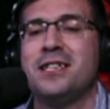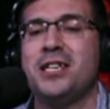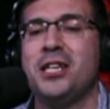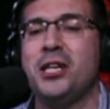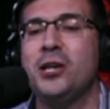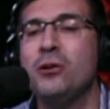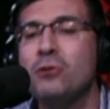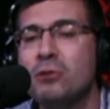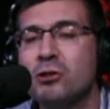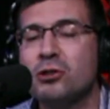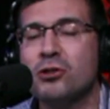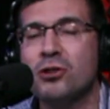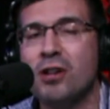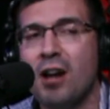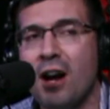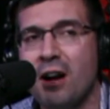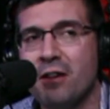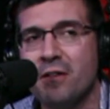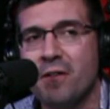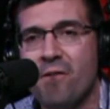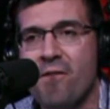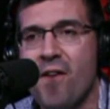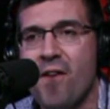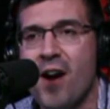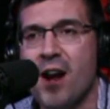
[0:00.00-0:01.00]
usually
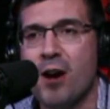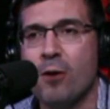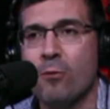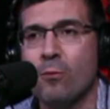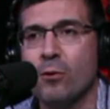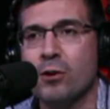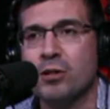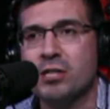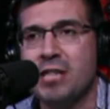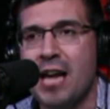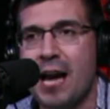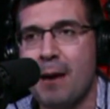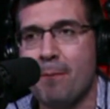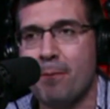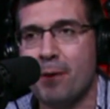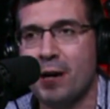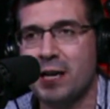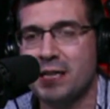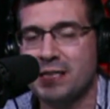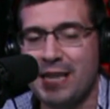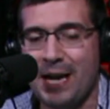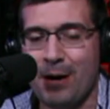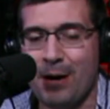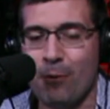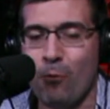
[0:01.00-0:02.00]
all the fireworks happen
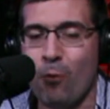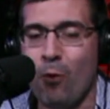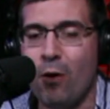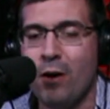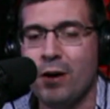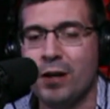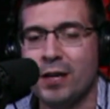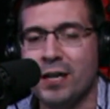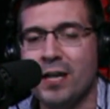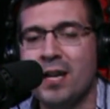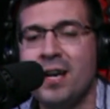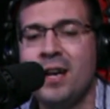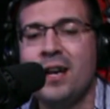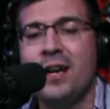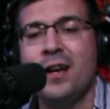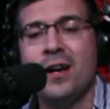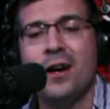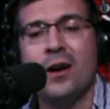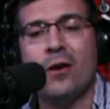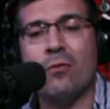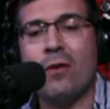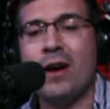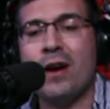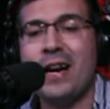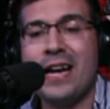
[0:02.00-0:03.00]
on day one.
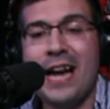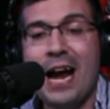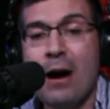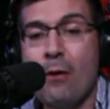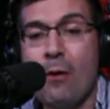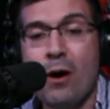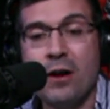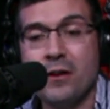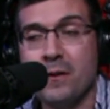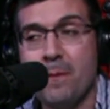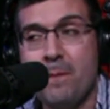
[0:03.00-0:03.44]
Right now, all